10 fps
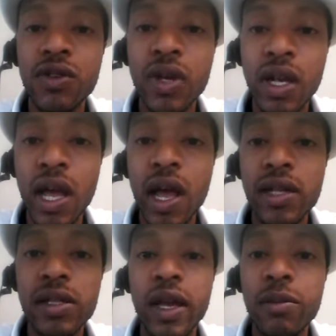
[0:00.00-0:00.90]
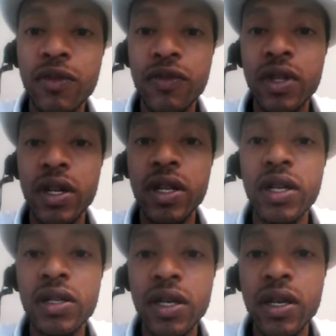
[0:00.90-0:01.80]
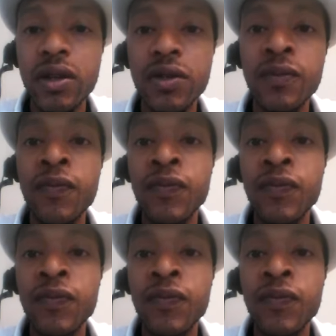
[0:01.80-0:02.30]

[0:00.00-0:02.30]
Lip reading: You can contact me for the details.